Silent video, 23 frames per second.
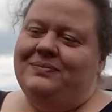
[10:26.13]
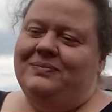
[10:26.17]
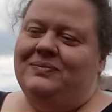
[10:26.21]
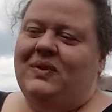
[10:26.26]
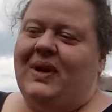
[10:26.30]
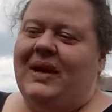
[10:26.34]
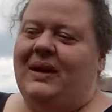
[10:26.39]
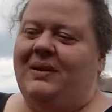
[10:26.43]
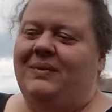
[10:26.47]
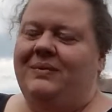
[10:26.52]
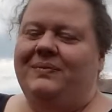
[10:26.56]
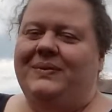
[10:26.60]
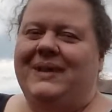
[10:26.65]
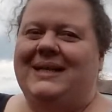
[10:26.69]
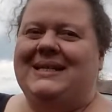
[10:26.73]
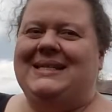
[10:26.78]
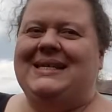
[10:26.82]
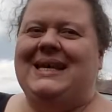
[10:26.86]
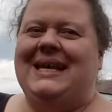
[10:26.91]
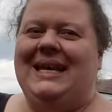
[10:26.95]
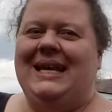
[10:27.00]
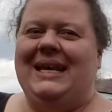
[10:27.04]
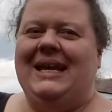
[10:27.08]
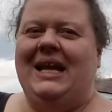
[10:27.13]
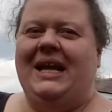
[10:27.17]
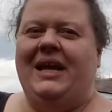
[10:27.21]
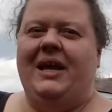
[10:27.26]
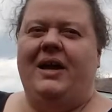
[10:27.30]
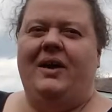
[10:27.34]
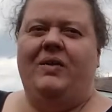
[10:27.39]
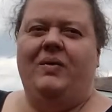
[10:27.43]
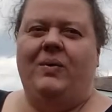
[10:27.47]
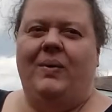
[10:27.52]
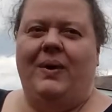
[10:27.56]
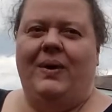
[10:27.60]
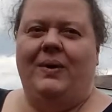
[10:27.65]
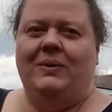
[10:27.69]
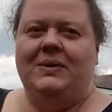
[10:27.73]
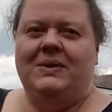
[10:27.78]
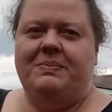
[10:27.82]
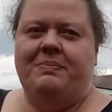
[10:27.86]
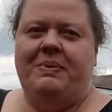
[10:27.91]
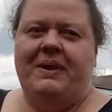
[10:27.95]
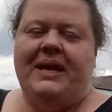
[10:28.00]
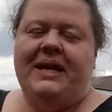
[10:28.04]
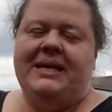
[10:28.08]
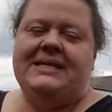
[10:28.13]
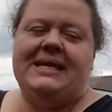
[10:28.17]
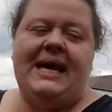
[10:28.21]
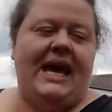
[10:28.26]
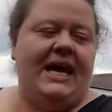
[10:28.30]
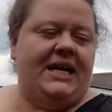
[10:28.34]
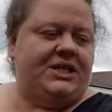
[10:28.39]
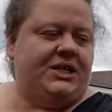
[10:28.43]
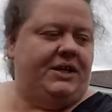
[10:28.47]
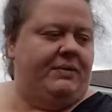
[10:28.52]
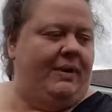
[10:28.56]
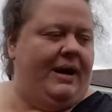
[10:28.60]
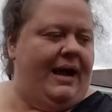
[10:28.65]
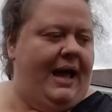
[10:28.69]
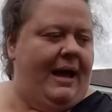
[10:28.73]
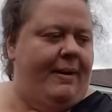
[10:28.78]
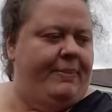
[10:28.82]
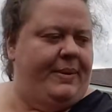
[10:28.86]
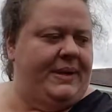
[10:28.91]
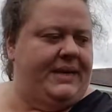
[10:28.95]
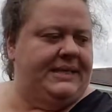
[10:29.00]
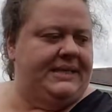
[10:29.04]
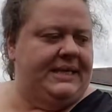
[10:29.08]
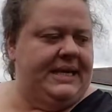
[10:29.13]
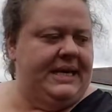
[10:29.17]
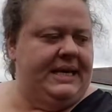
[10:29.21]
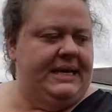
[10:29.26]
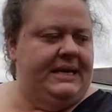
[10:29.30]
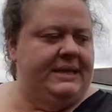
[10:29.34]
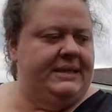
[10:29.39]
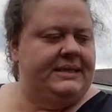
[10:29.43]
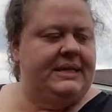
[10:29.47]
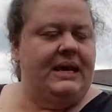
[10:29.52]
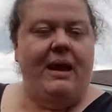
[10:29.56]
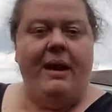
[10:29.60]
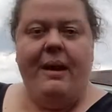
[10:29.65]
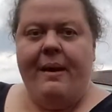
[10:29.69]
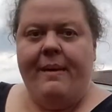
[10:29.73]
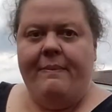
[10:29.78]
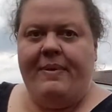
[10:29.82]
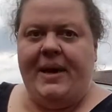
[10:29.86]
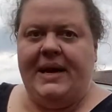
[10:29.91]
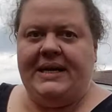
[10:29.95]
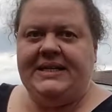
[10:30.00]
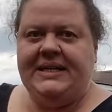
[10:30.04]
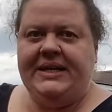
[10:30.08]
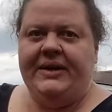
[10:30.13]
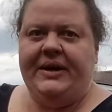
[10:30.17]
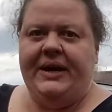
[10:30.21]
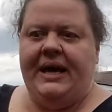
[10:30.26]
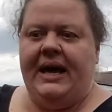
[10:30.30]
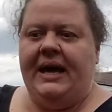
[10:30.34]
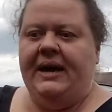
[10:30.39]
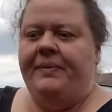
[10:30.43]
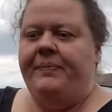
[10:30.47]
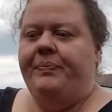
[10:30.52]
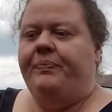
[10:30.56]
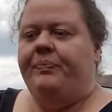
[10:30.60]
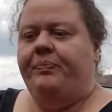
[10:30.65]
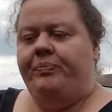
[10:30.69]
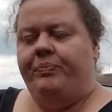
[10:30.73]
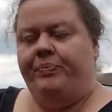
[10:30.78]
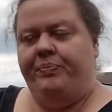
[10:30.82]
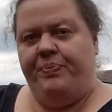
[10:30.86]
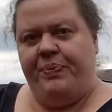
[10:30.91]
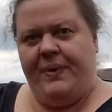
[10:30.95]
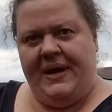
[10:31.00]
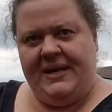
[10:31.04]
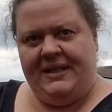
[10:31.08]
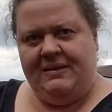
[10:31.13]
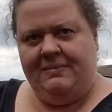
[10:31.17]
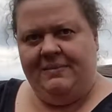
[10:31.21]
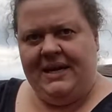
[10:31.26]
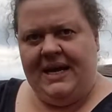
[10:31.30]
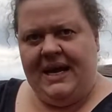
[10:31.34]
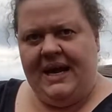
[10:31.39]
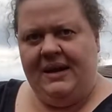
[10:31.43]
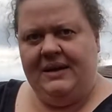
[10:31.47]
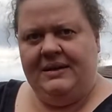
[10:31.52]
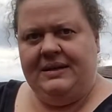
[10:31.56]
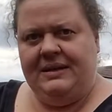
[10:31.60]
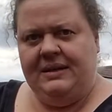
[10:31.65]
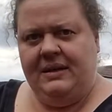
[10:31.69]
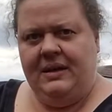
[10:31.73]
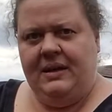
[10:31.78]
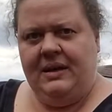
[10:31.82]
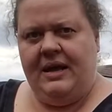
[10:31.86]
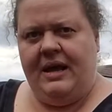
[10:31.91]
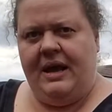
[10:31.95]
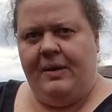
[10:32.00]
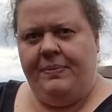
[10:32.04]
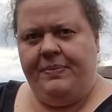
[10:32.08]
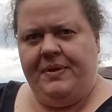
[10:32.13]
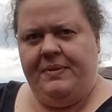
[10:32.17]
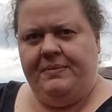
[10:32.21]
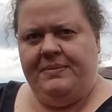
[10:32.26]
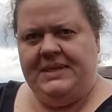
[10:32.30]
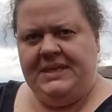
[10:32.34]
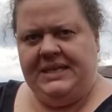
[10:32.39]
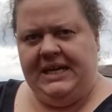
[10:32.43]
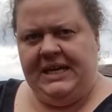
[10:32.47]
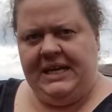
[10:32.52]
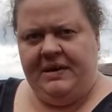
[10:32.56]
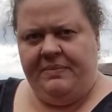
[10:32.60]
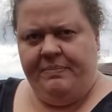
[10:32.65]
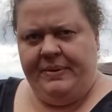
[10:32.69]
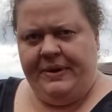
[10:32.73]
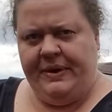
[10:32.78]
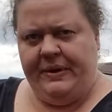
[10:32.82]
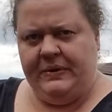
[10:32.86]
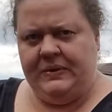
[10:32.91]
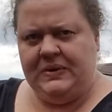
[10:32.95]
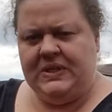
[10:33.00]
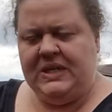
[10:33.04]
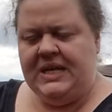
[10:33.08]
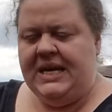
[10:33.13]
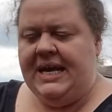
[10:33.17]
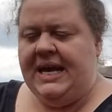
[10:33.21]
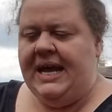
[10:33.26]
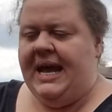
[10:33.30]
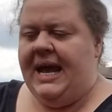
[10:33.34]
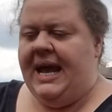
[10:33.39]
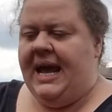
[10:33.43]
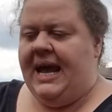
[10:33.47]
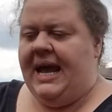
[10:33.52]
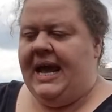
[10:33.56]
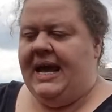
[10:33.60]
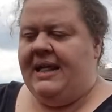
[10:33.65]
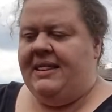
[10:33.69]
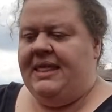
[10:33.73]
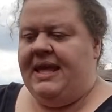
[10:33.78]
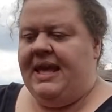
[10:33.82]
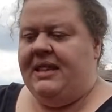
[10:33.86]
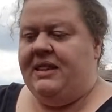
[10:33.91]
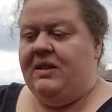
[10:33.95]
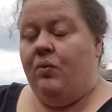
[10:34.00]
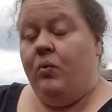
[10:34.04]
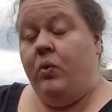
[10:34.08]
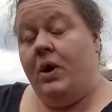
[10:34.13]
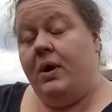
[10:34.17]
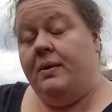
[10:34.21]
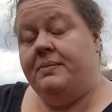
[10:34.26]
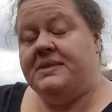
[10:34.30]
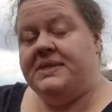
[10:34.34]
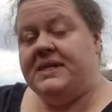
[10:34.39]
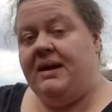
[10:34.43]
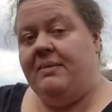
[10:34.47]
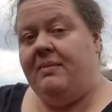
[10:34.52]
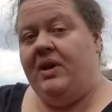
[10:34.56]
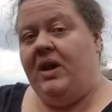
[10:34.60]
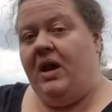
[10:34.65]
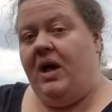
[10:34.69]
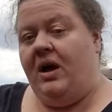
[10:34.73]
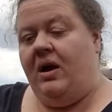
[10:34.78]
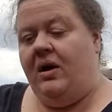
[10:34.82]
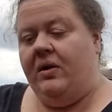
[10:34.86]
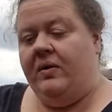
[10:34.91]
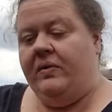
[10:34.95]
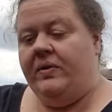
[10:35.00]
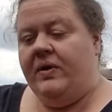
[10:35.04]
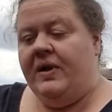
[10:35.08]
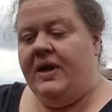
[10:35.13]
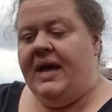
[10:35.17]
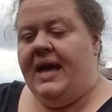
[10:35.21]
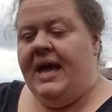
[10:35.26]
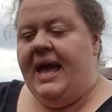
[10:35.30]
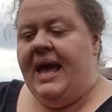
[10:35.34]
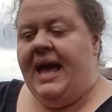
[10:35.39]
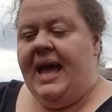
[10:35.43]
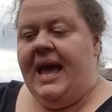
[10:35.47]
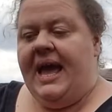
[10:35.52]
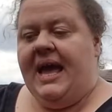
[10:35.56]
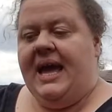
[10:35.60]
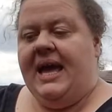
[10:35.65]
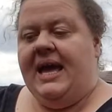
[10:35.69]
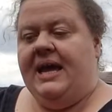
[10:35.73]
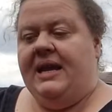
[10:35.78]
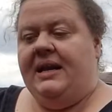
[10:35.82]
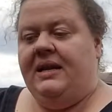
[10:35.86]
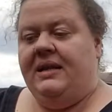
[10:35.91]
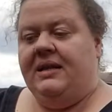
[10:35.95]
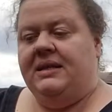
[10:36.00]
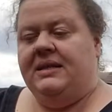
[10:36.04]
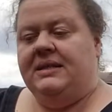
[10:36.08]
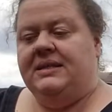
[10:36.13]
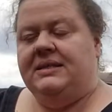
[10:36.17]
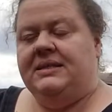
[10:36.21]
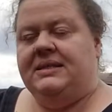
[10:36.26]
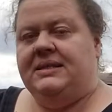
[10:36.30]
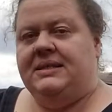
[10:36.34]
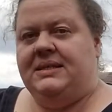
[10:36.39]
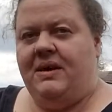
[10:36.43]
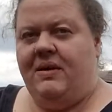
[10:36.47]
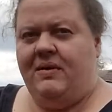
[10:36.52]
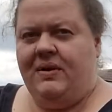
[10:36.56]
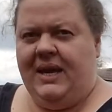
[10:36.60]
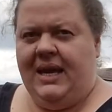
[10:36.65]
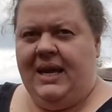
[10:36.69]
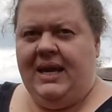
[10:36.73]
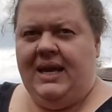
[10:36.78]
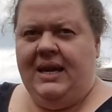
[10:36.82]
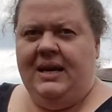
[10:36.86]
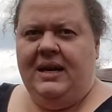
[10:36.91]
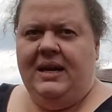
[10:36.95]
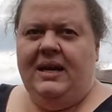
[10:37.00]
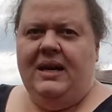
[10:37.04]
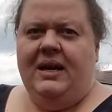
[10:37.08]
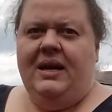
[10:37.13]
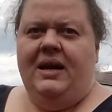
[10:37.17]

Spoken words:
Well, that's eating in quotes, because actually what happens is bacteria break them down, help them to decompose. And then the worms come along and soak in